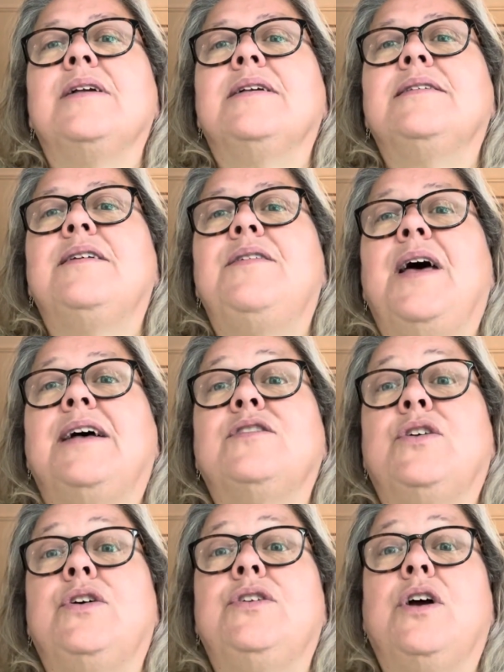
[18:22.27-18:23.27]
So that's
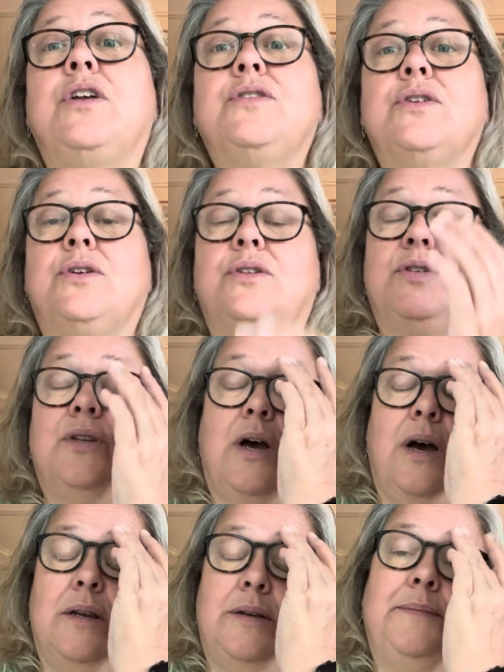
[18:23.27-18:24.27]
good. It's a good
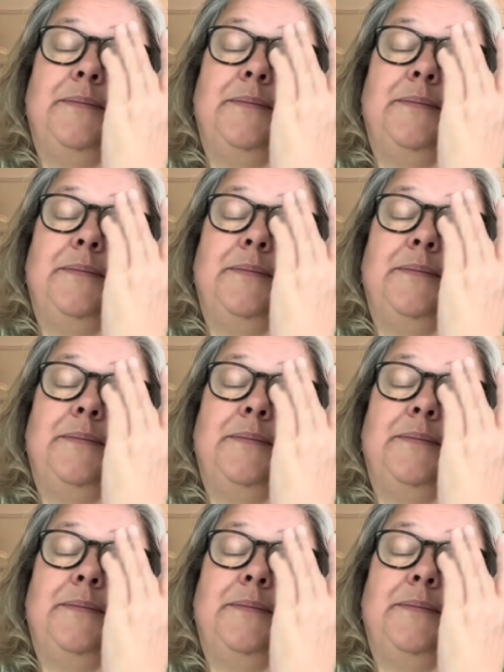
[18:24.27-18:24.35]
start.